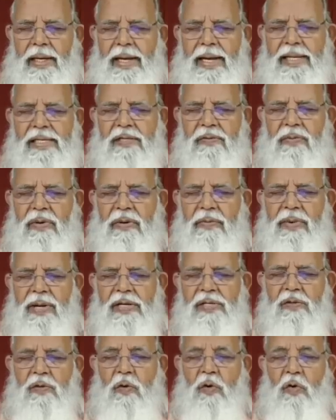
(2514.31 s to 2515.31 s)

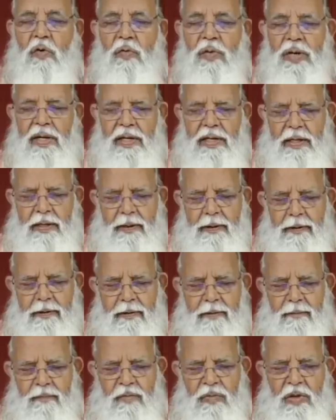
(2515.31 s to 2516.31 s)
experiments over.
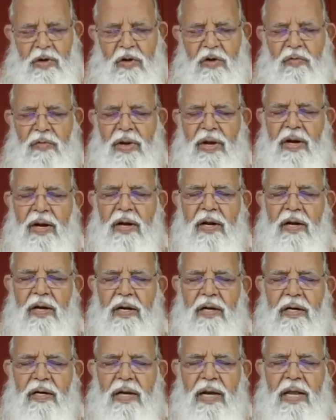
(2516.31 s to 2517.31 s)
Now we
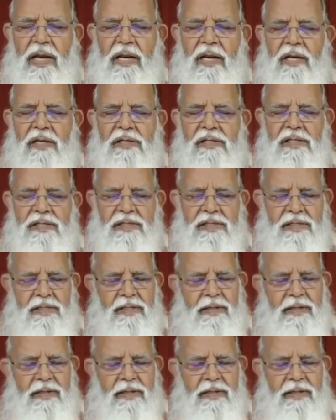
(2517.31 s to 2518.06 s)
conduct analysis.